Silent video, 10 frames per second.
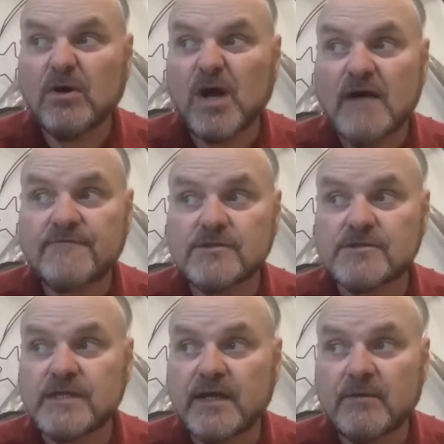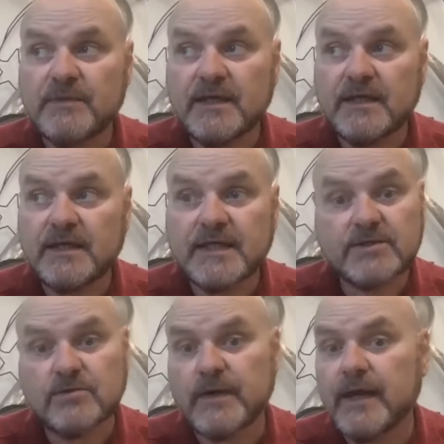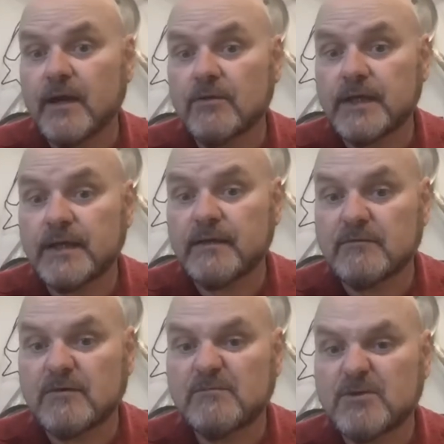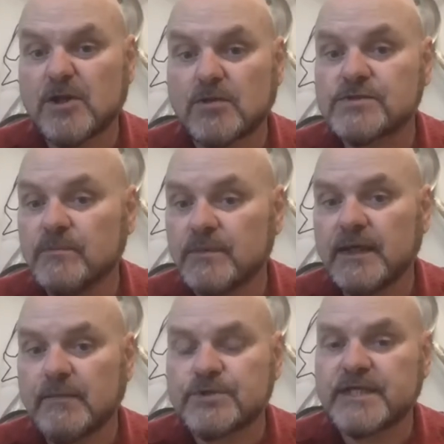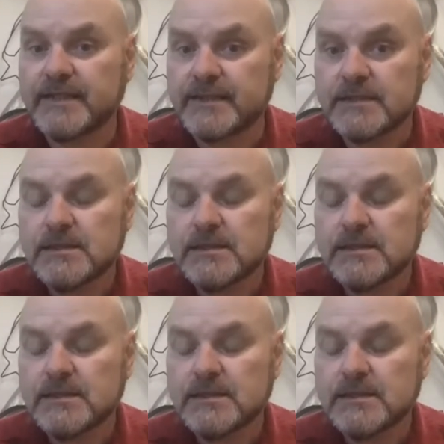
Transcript: offers that are being kicked around and close to being presented